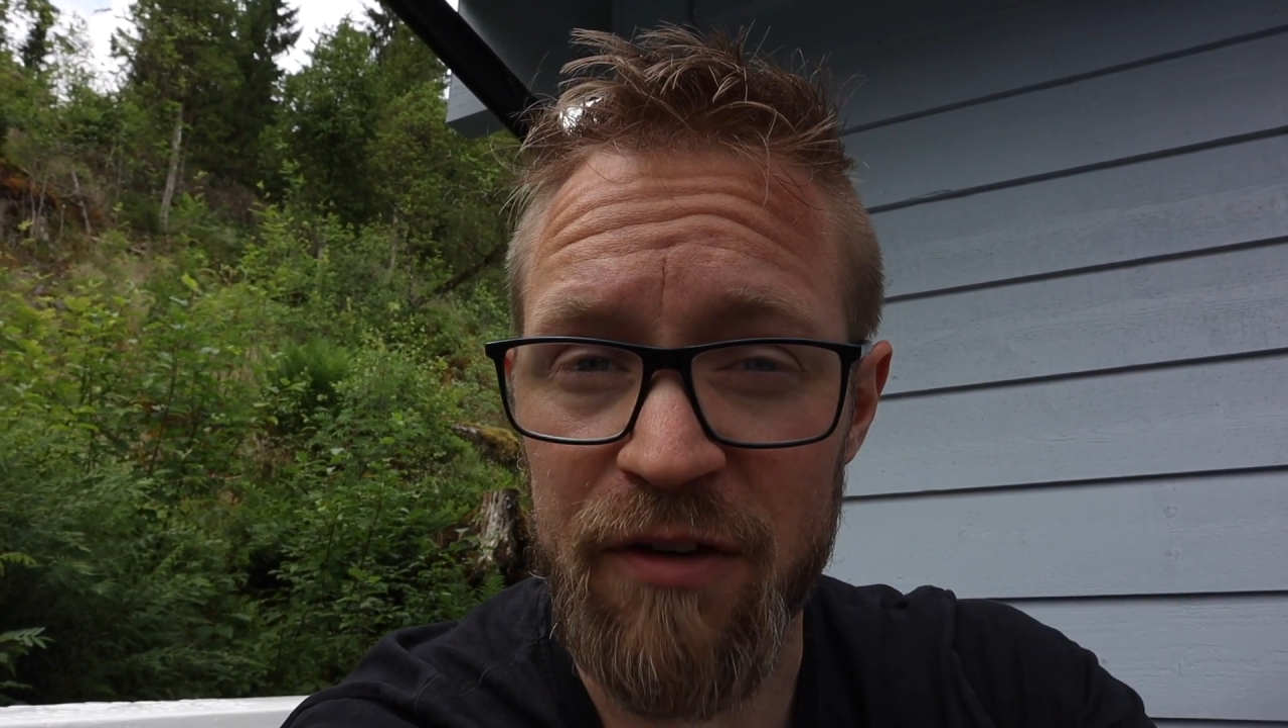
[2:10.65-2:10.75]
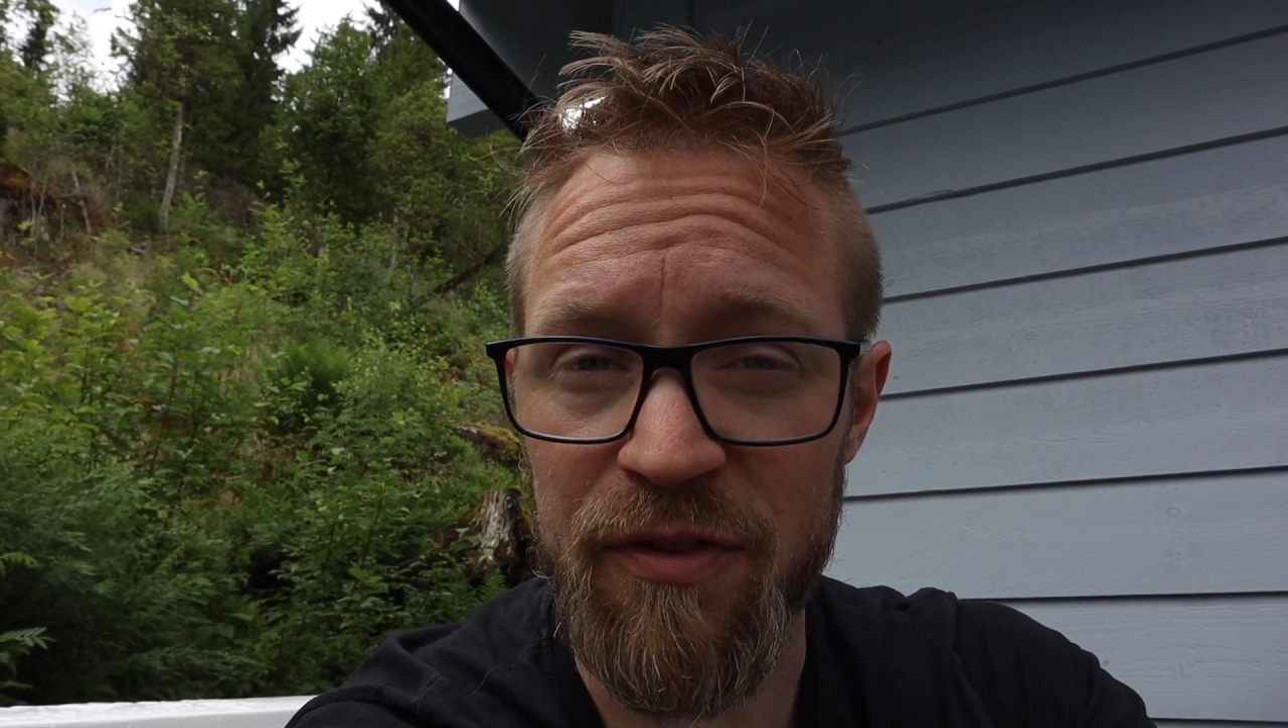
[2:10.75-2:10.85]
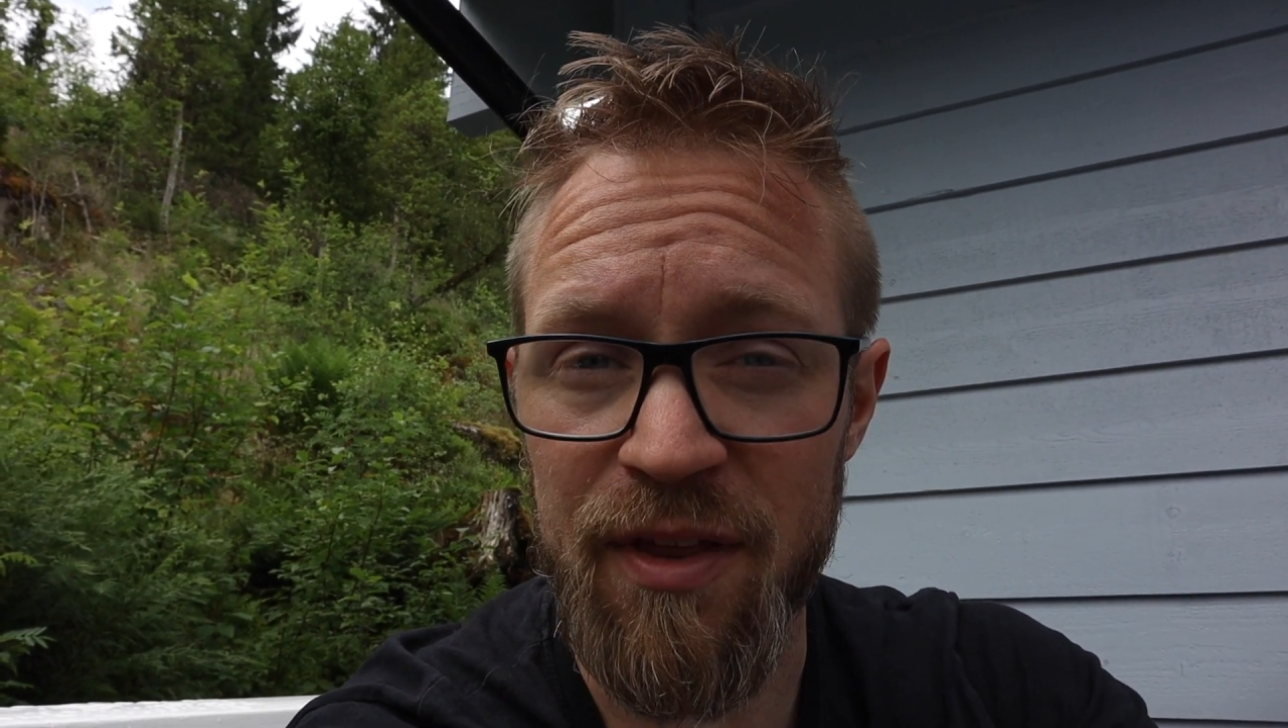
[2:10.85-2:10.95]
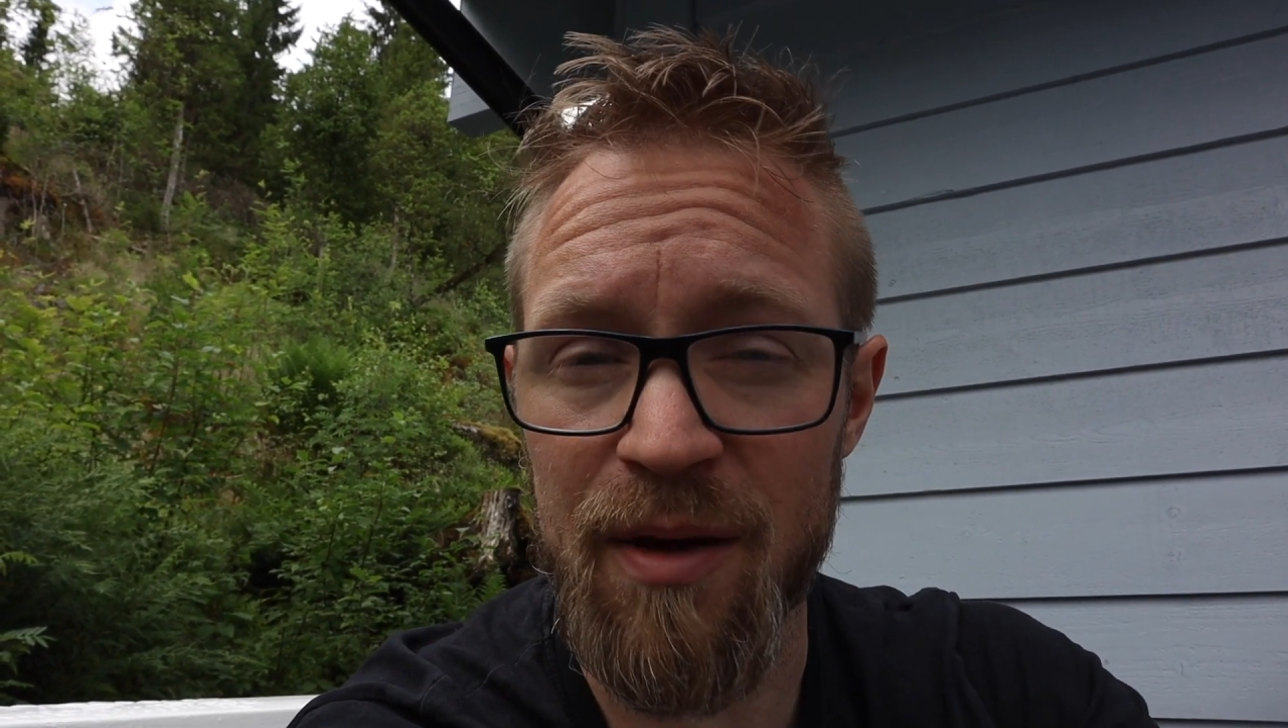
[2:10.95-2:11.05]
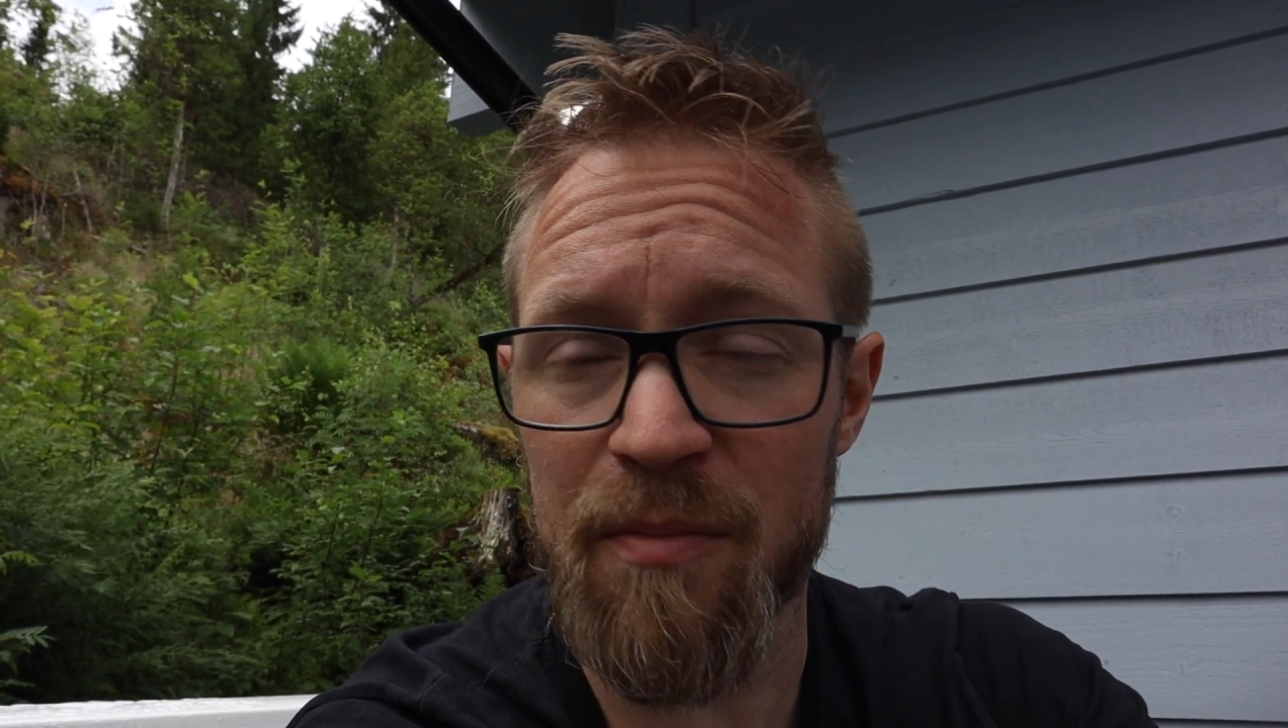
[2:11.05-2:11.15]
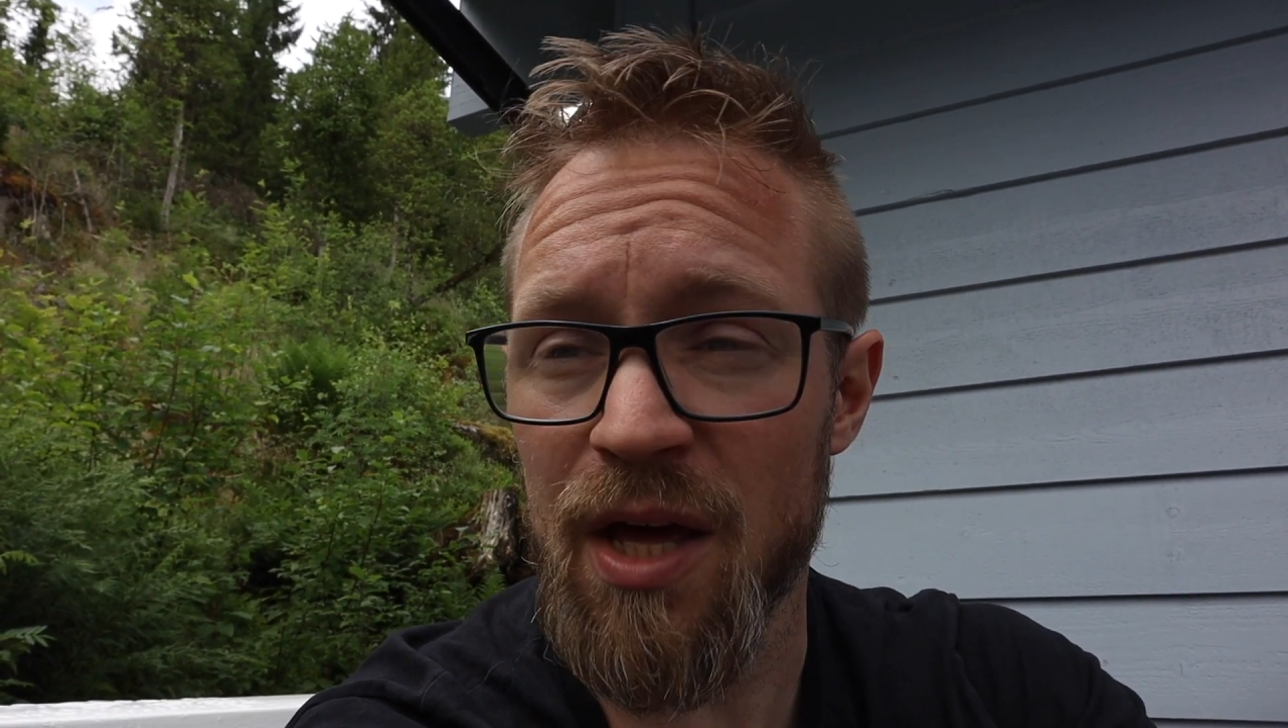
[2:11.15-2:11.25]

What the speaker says: for them,